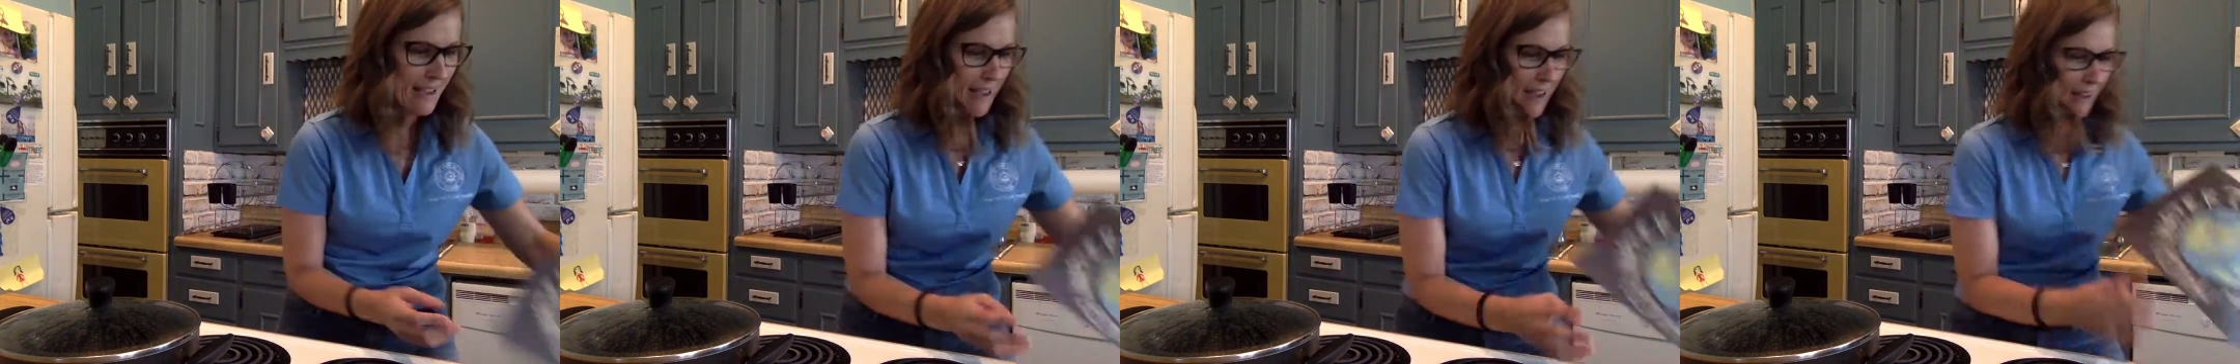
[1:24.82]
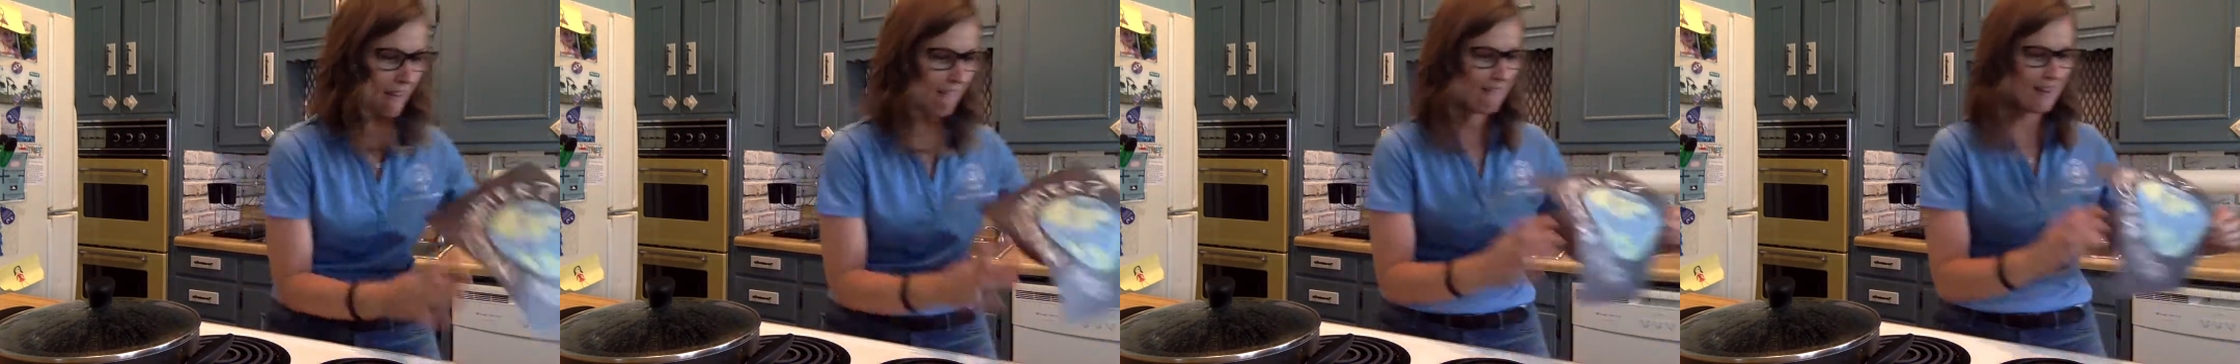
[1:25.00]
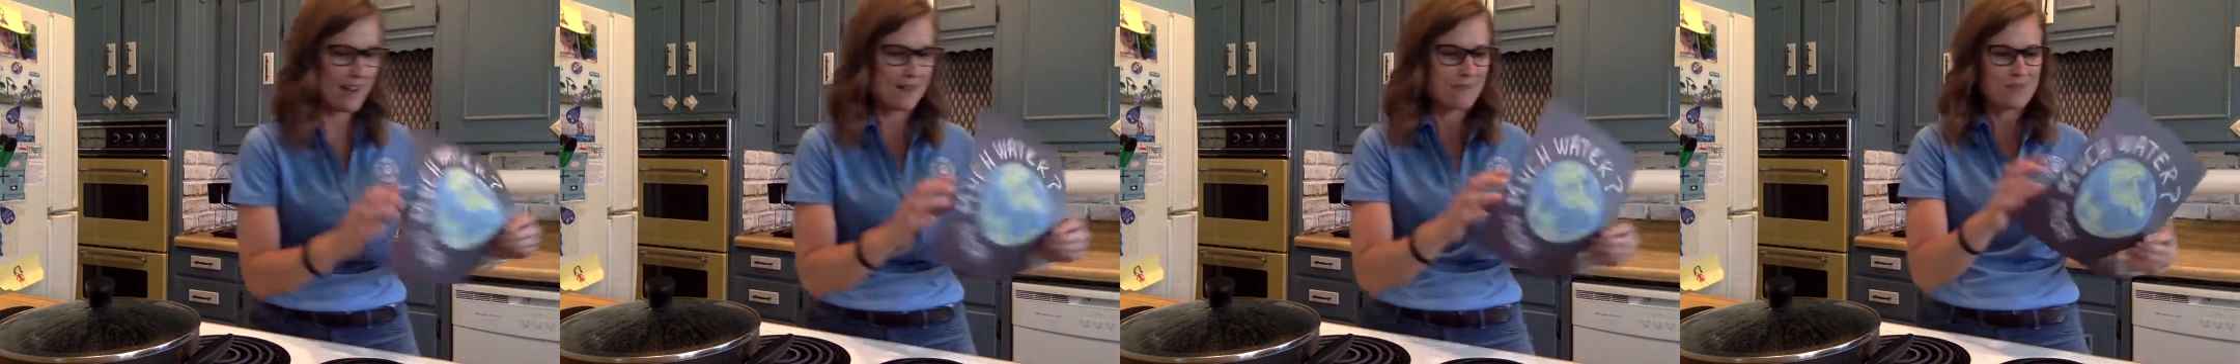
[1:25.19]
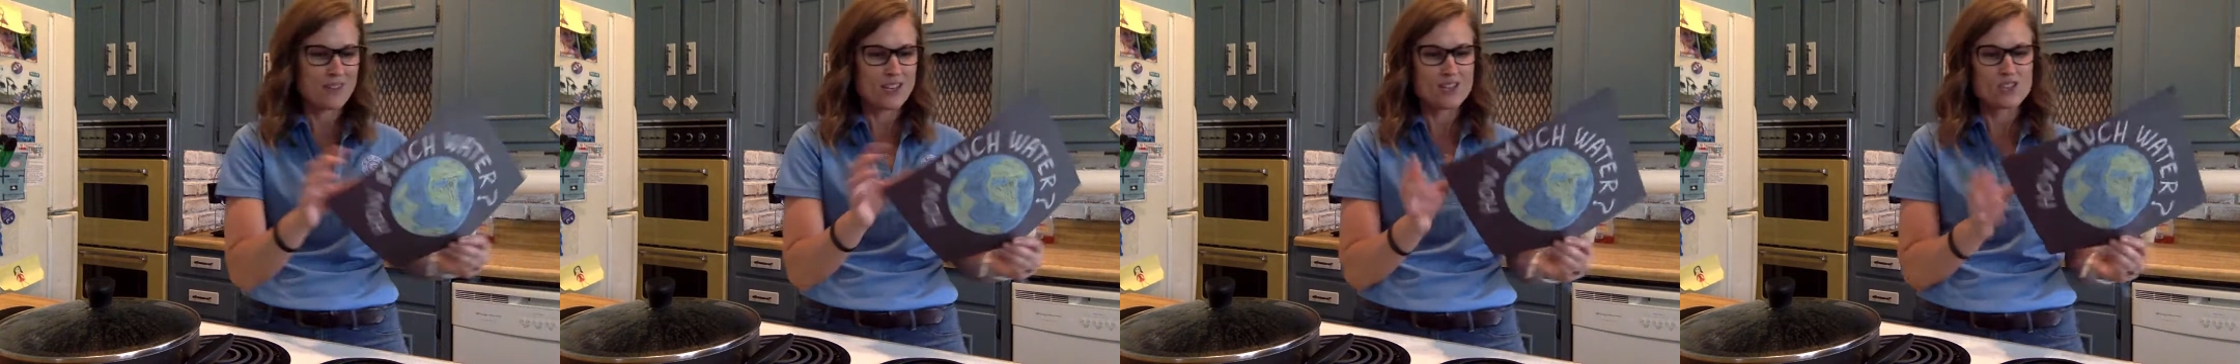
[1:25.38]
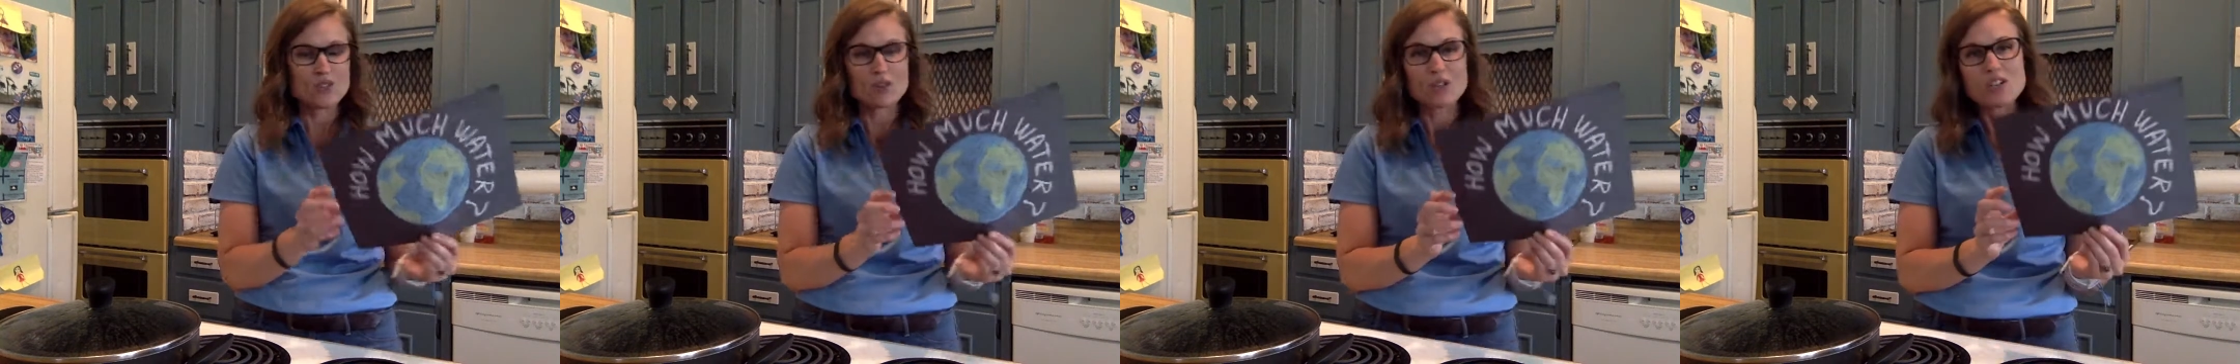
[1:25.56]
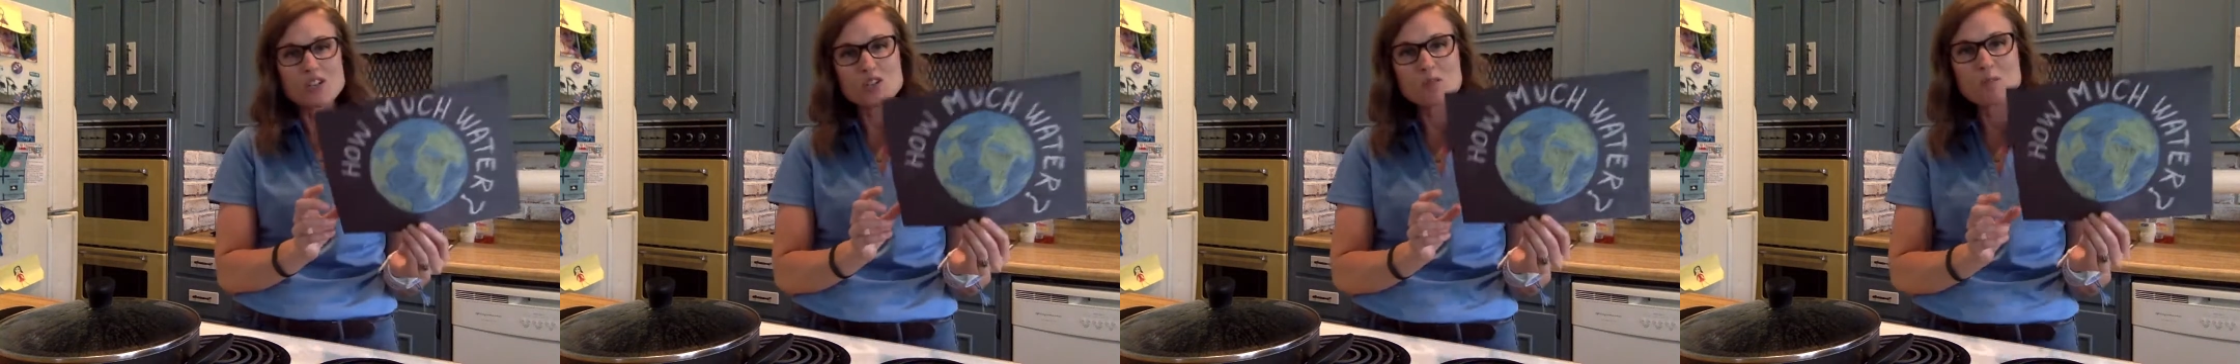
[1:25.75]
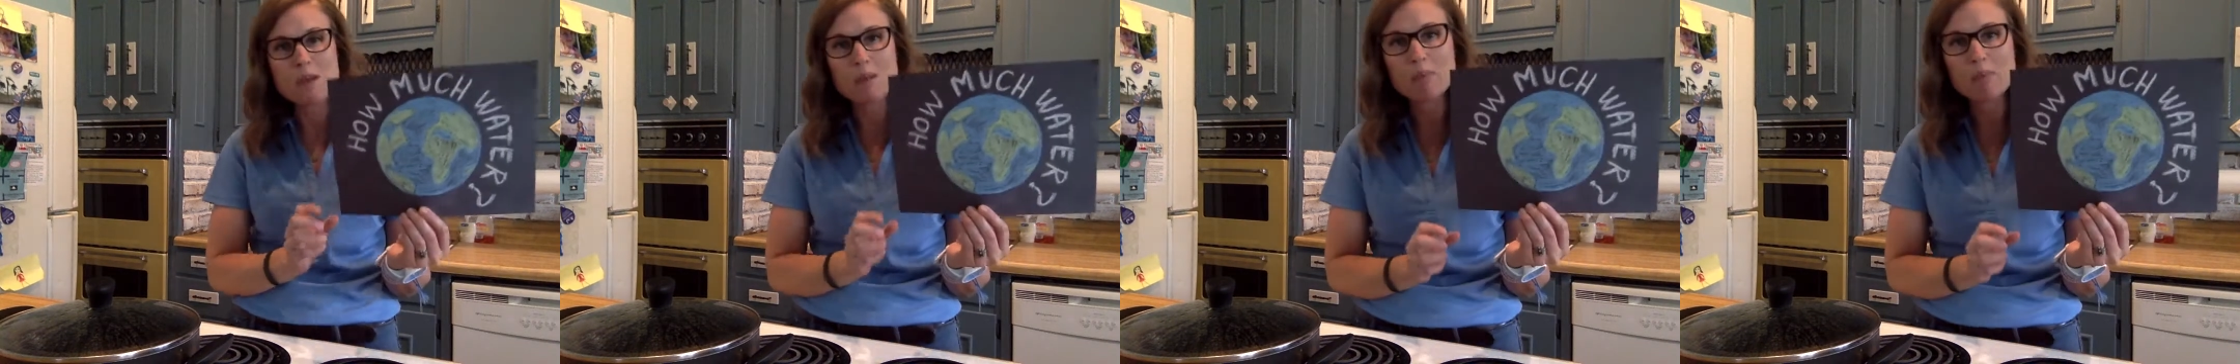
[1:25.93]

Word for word: All right, so here's my